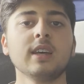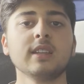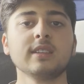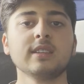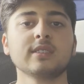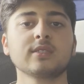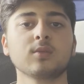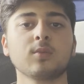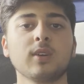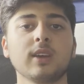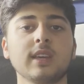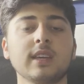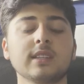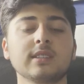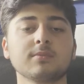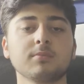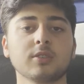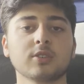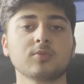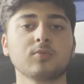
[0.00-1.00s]
This way
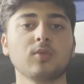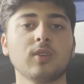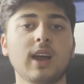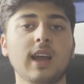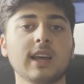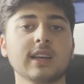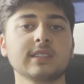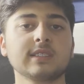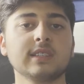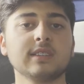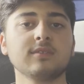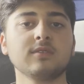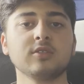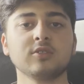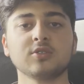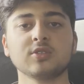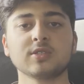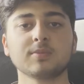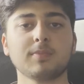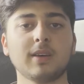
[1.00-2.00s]
it's much more active
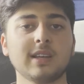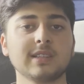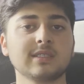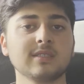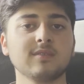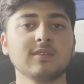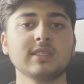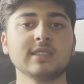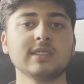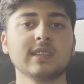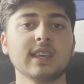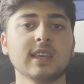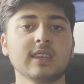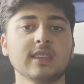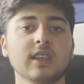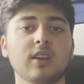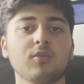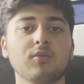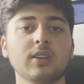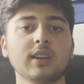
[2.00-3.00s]
than just passively sitting
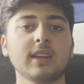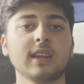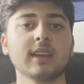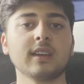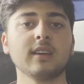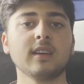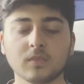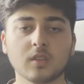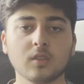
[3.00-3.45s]
there reading.